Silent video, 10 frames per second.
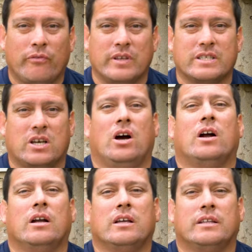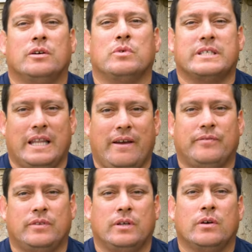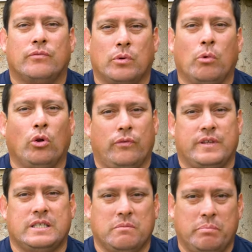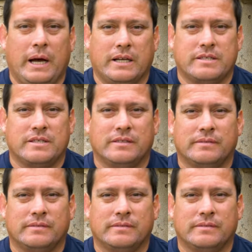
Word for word: of the scar that was left from all of these impacts.